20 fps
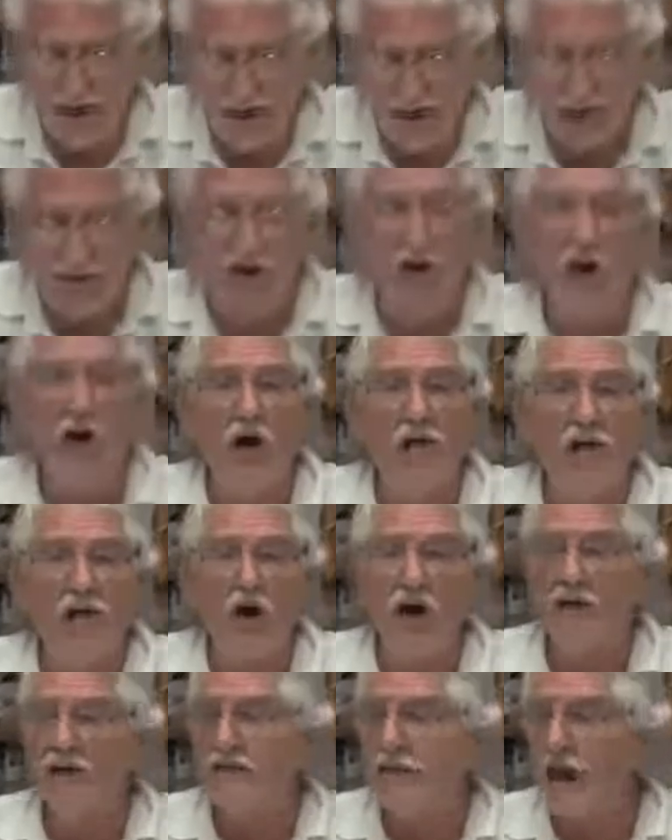And you know
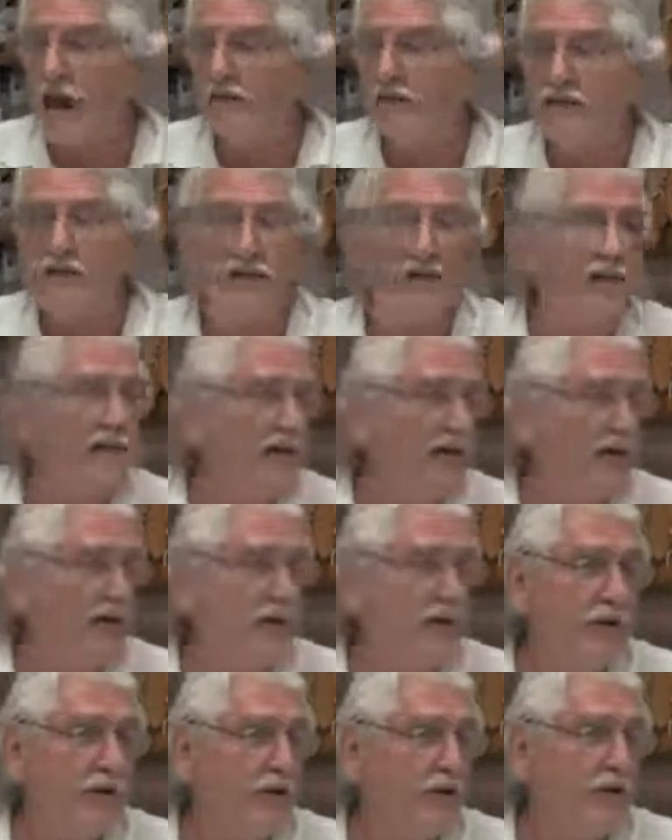they're not toxic,
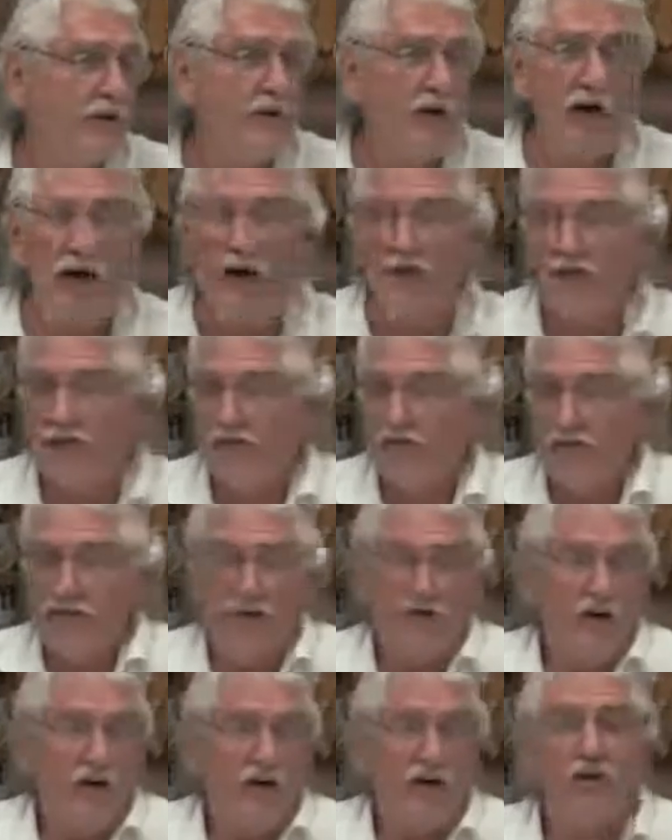and people are and
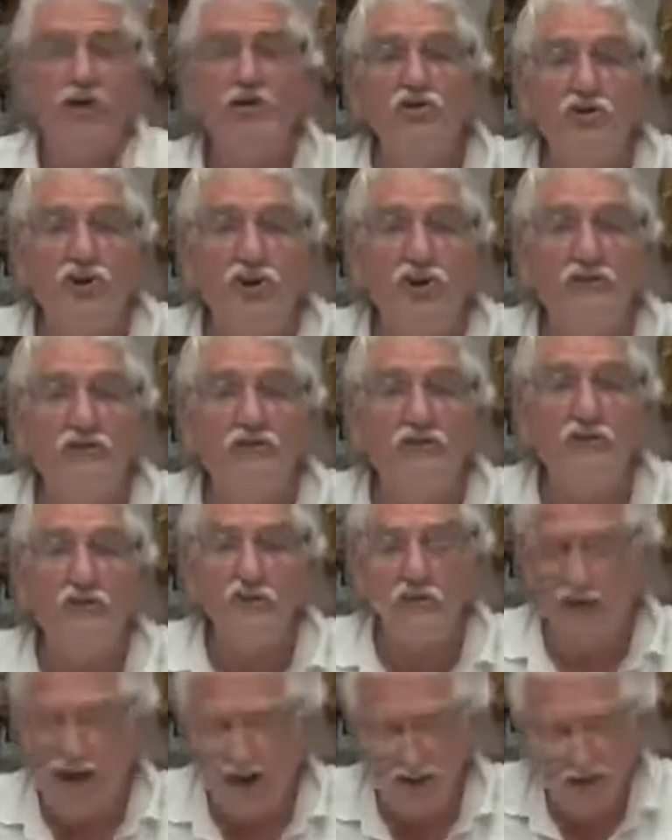they're nutritive.
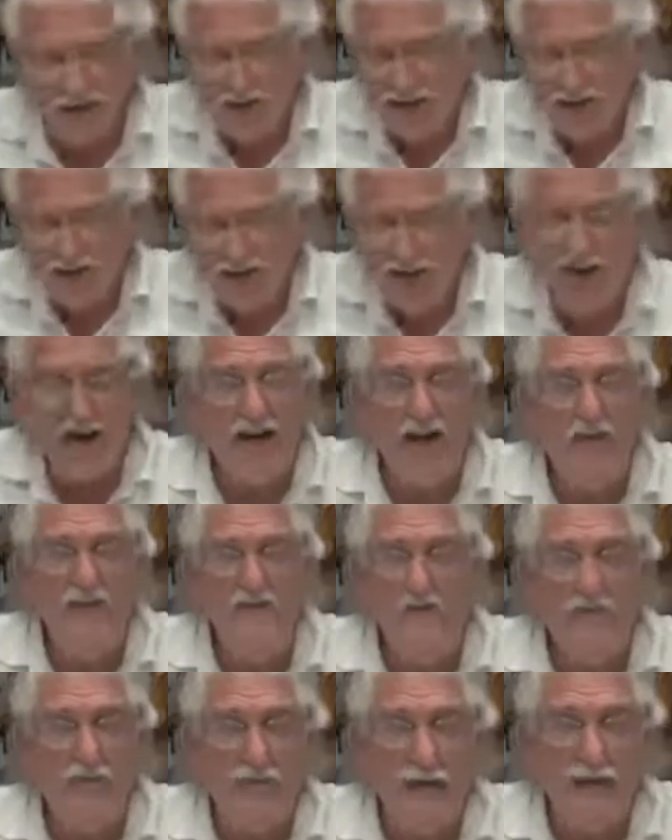I mean, you can't
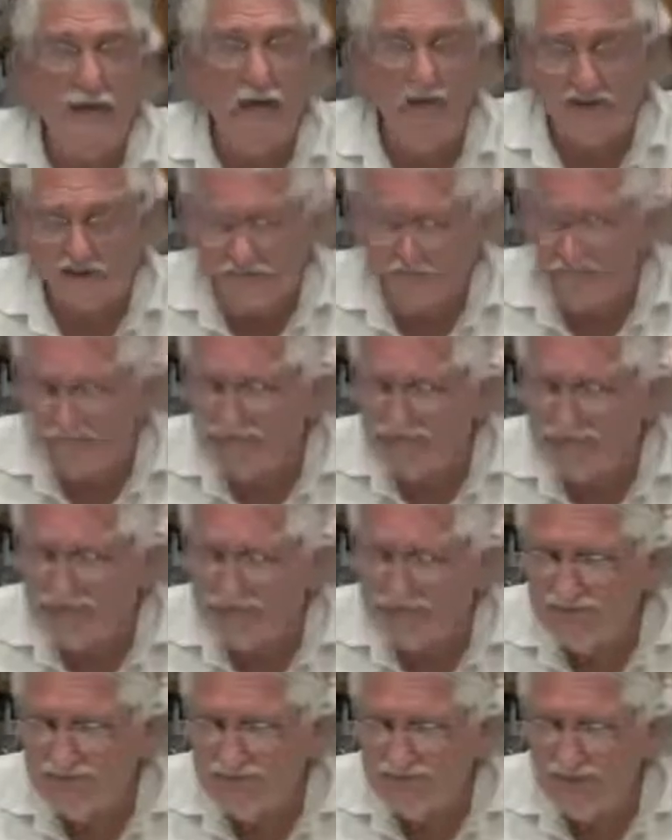ask for better.
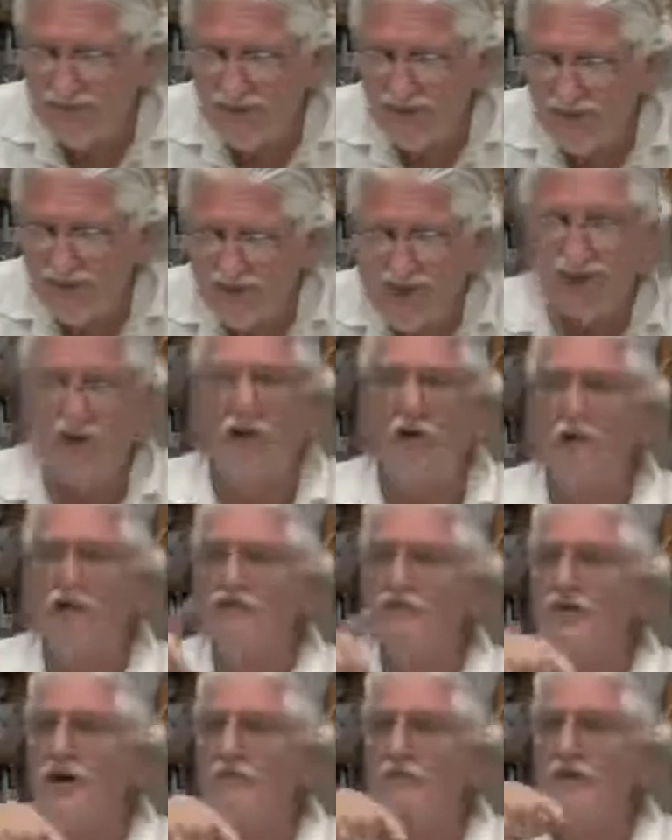You know,
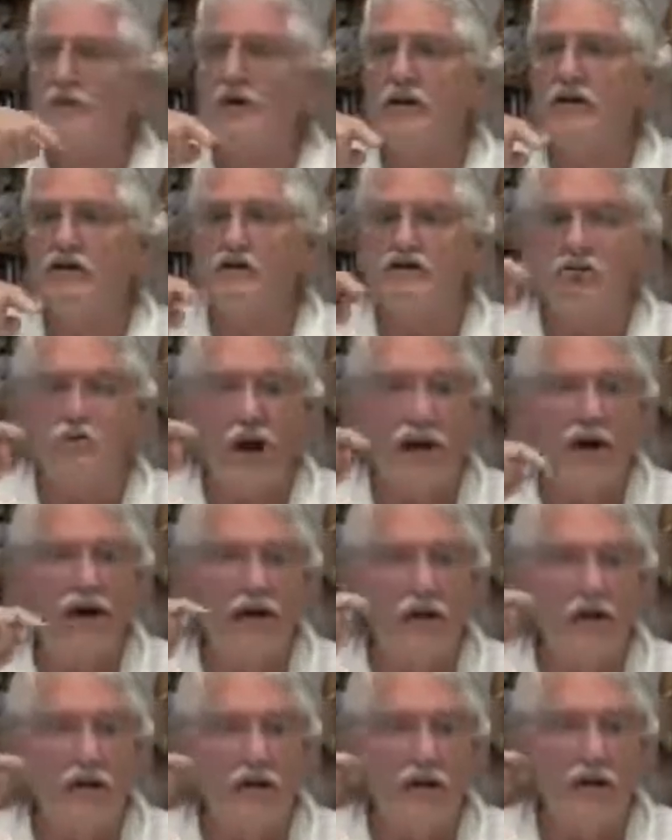when something is
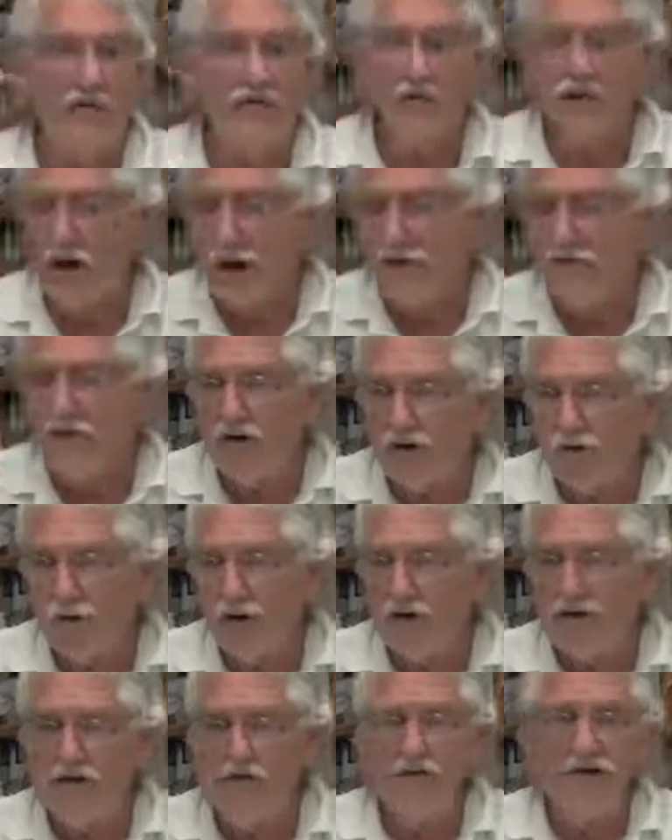right for
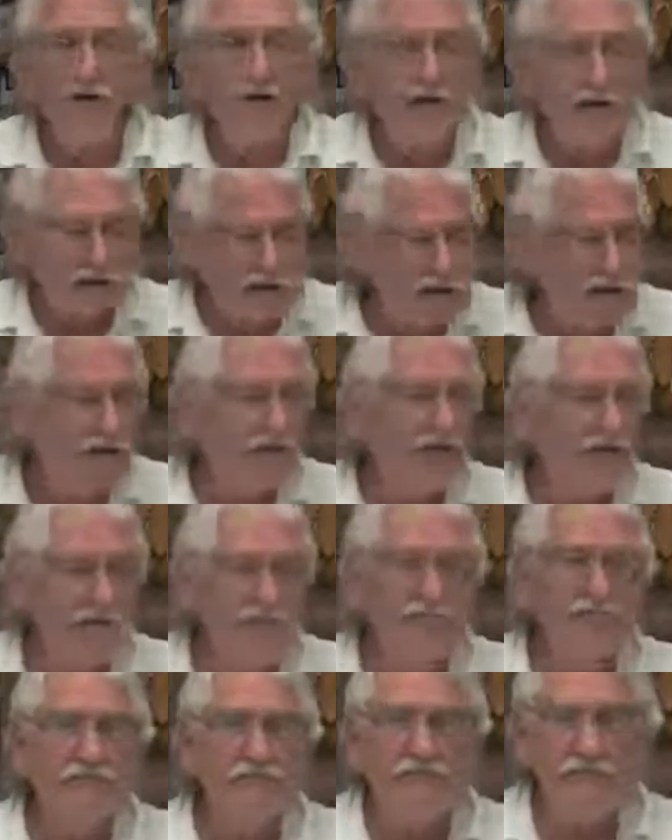everyone, it's good.
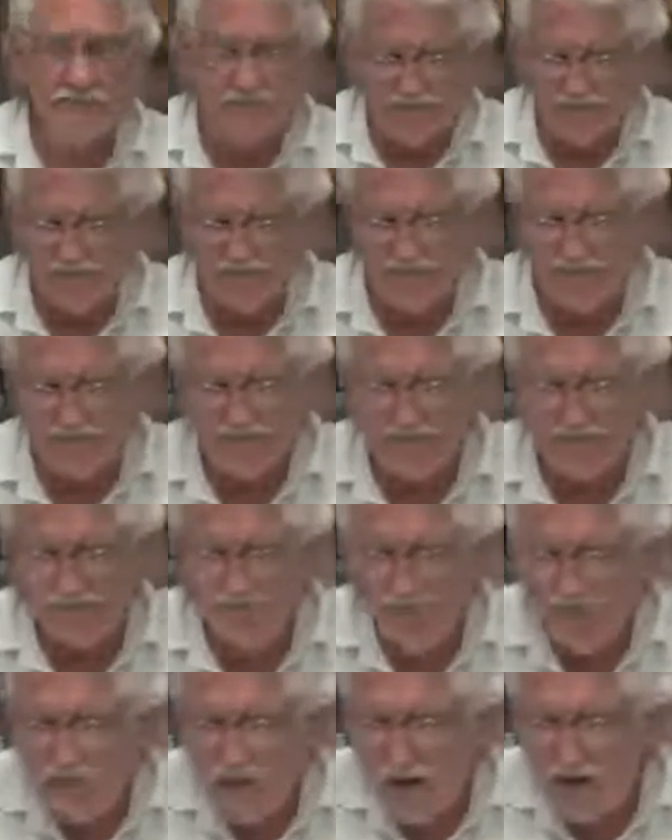
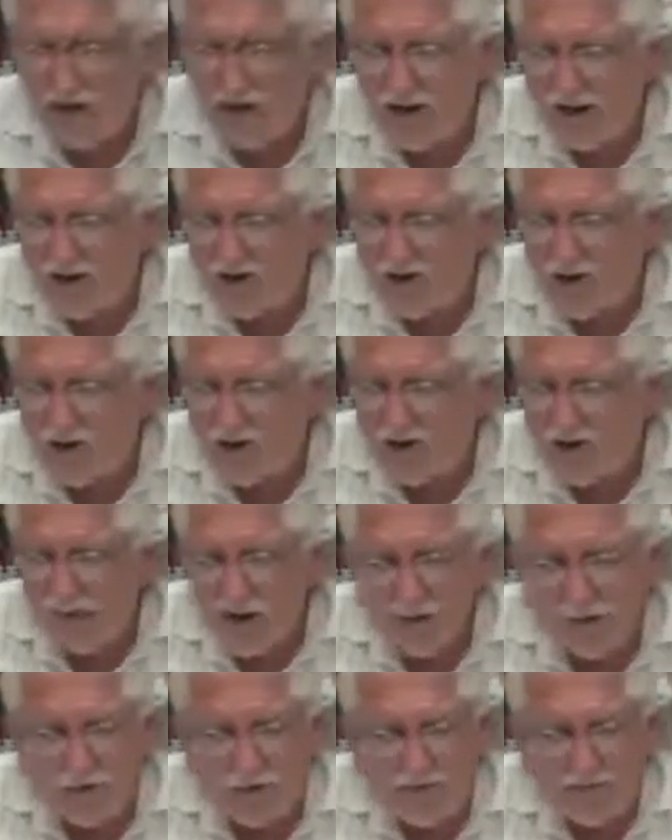Or at least most
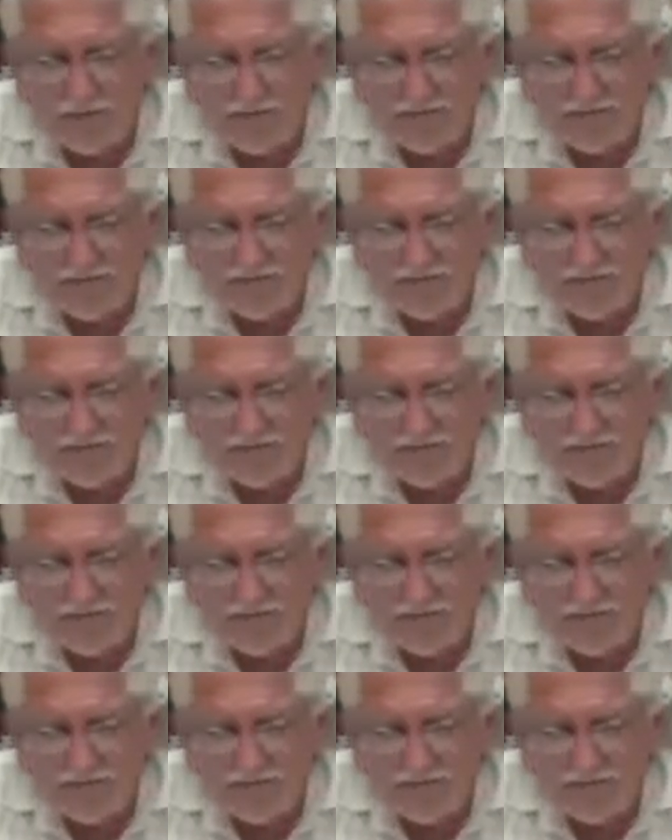people.